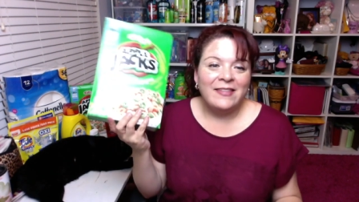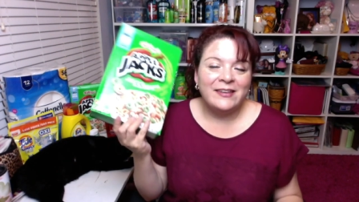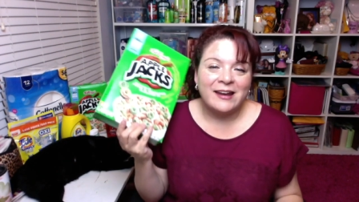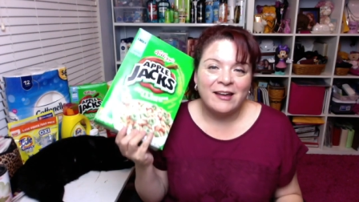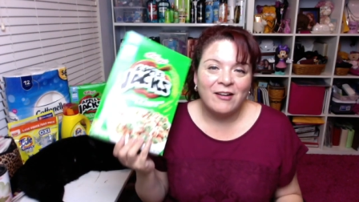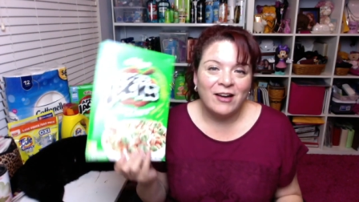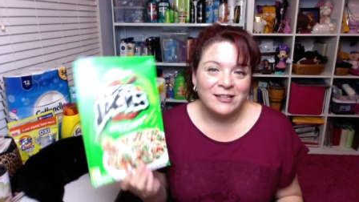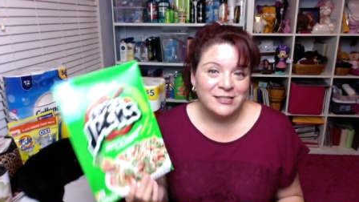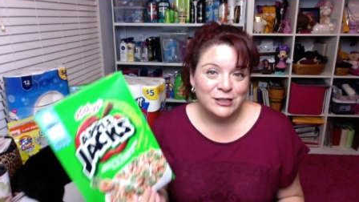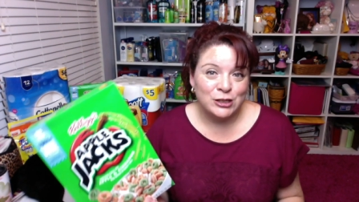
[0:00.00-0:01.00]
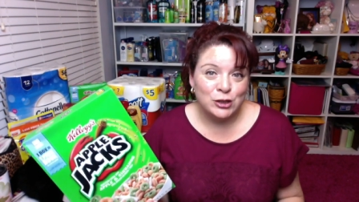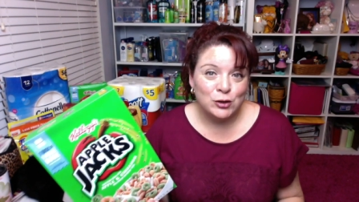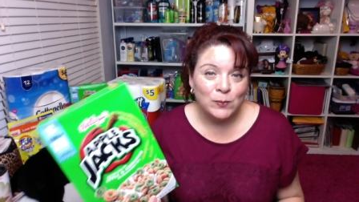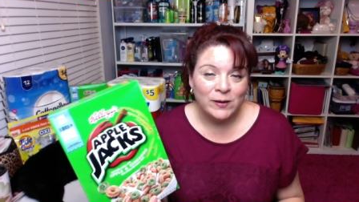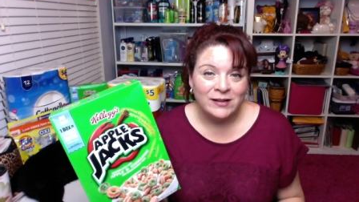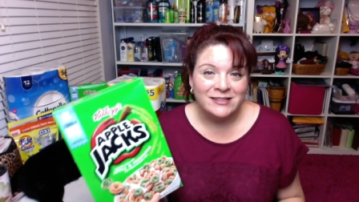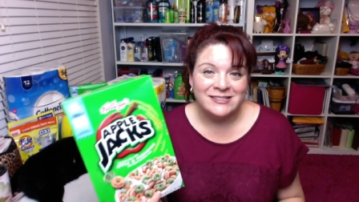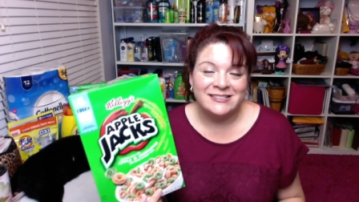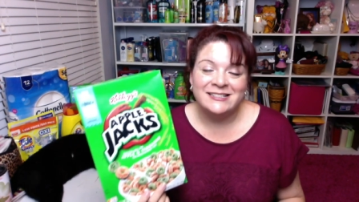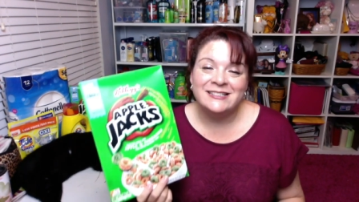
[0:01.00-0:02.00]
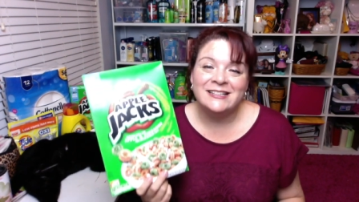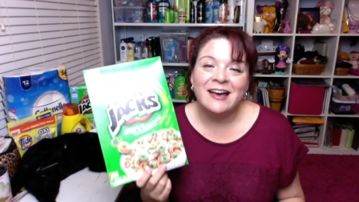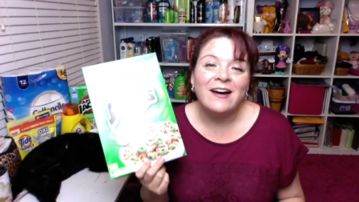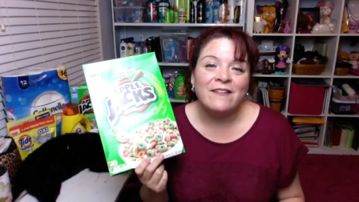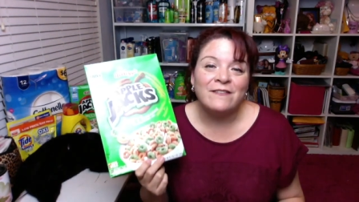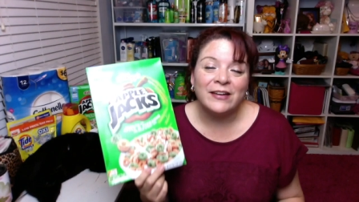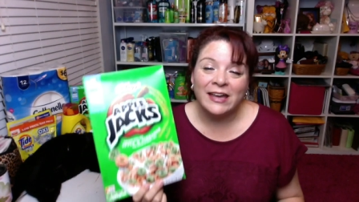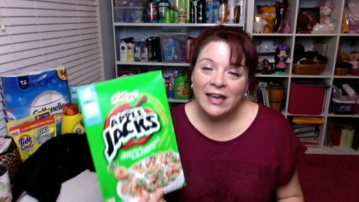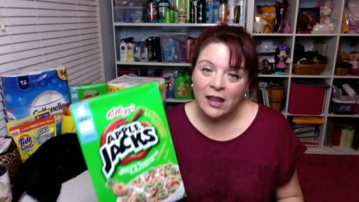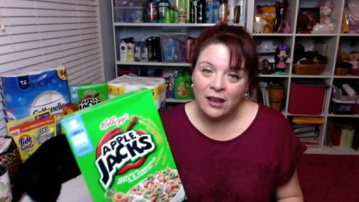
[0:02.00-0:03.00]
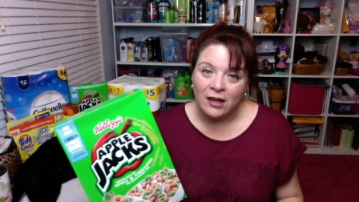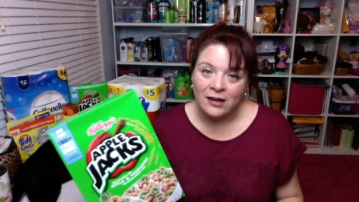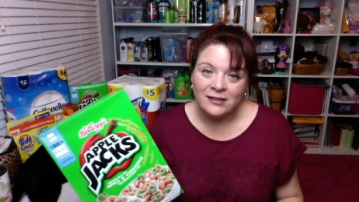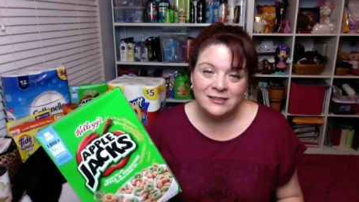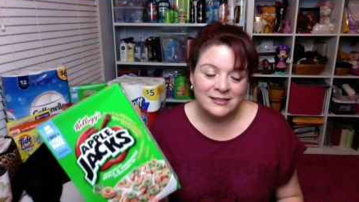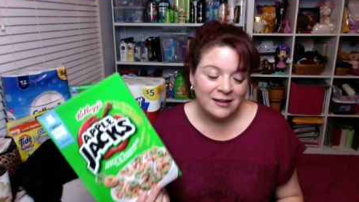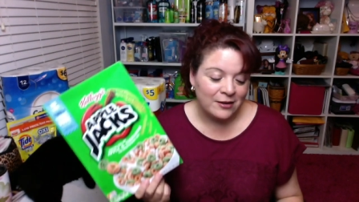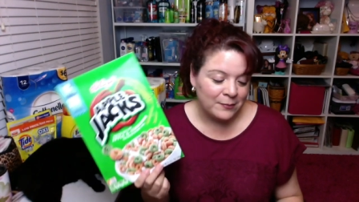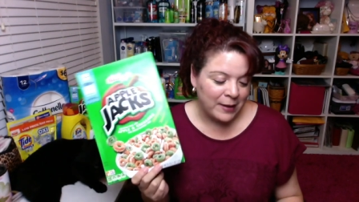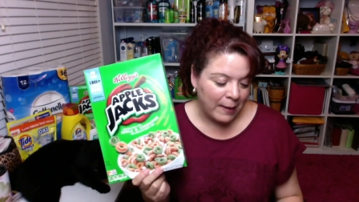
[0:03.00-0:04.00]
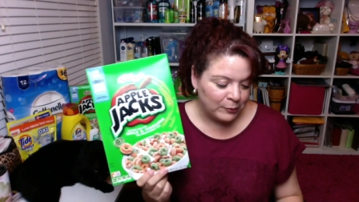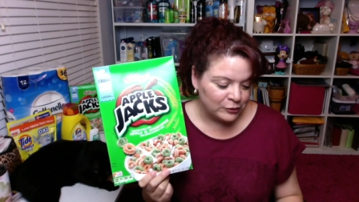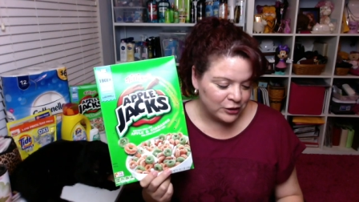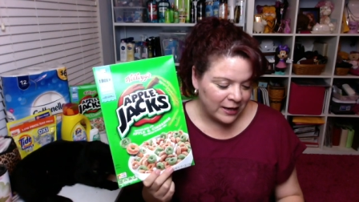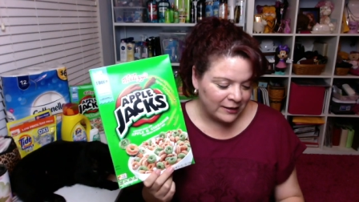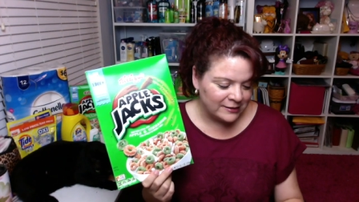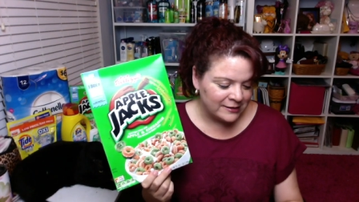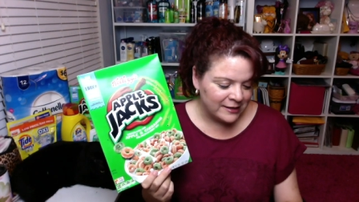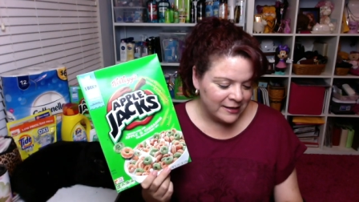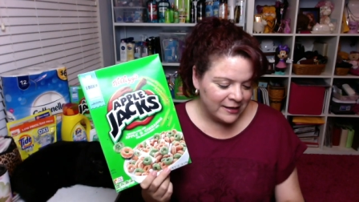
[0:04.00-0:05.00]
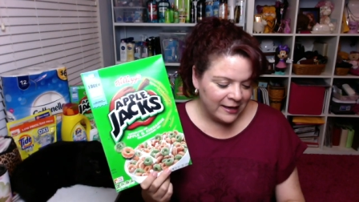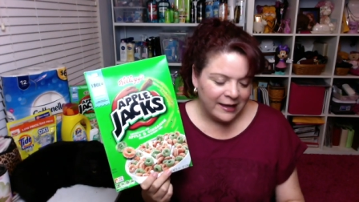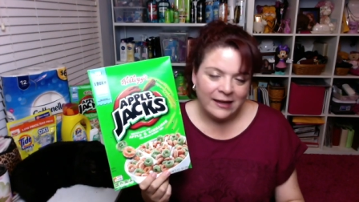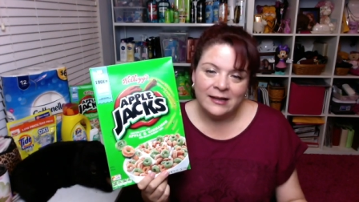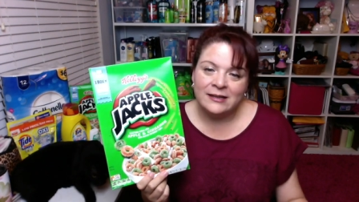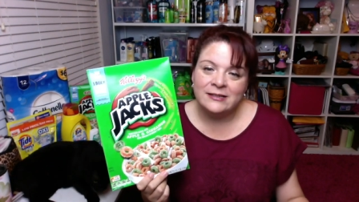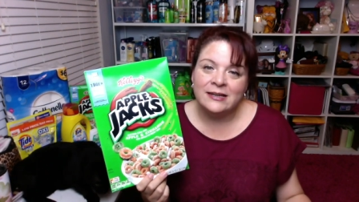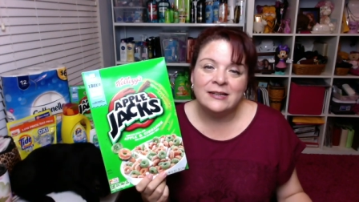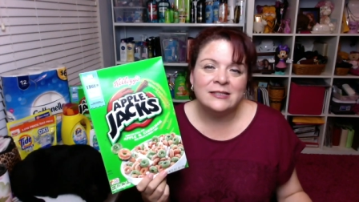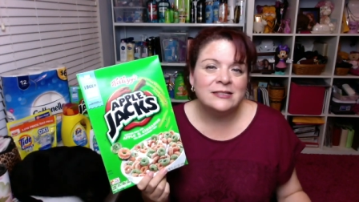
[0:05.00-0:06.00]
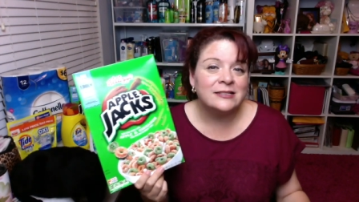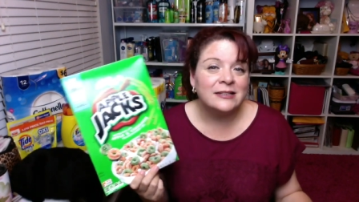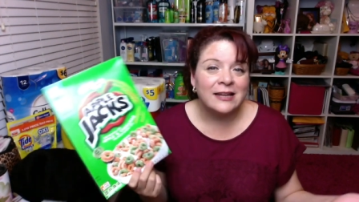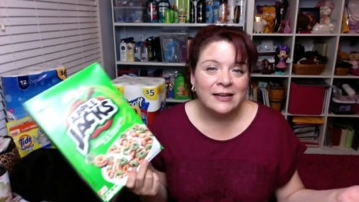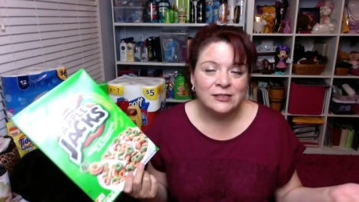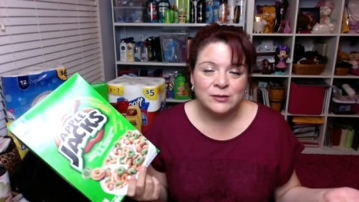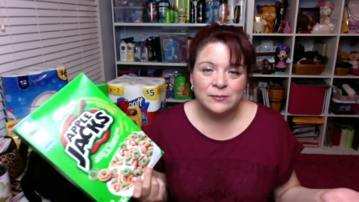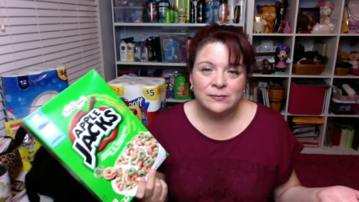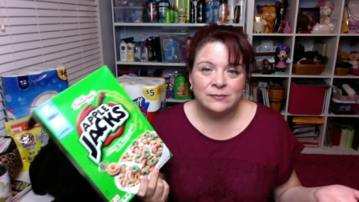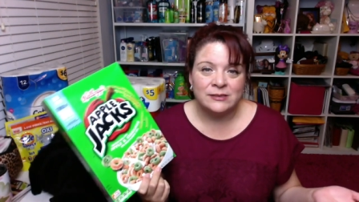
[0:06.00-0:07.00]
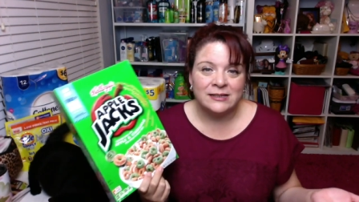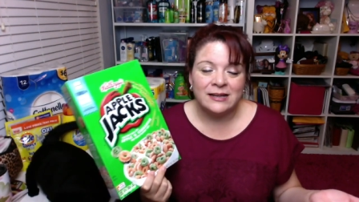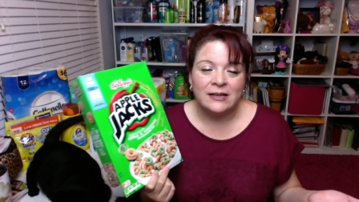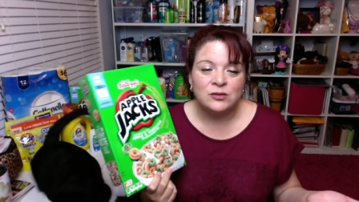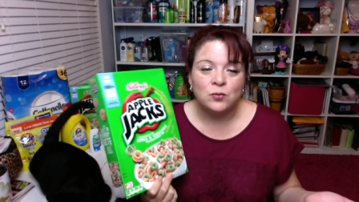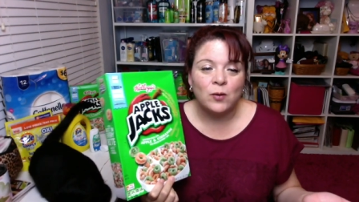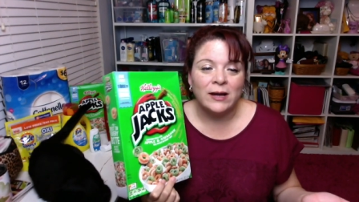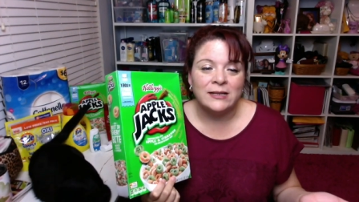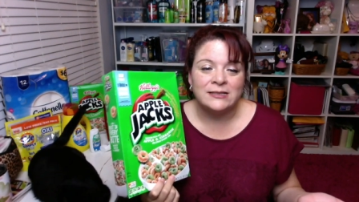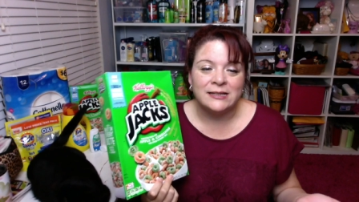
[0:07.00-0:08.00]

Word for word: and then I got two boxes of Kellogg's um, Applejacks, and it is select select ones.